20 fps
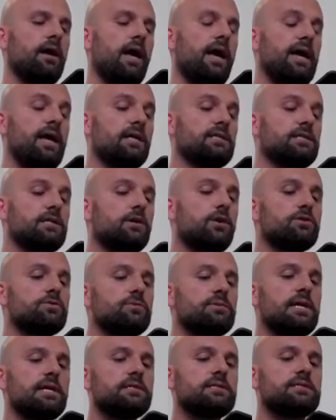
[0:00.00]
I guess it goes
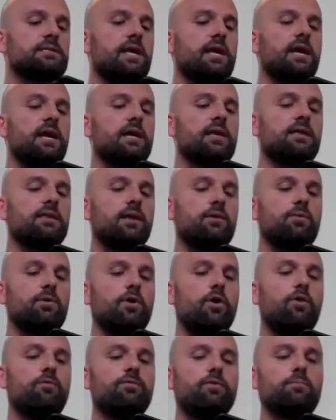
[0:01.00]
without saying that we're
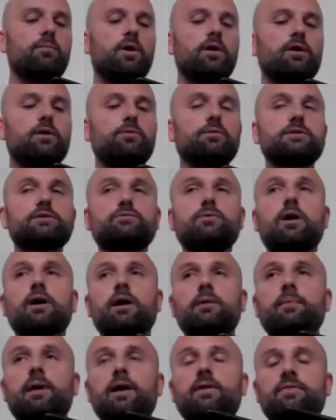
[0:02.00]
hopeful Margot was wrong
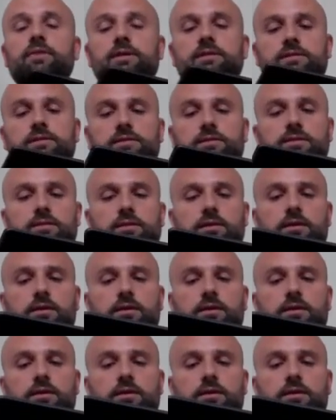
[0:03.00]
about this,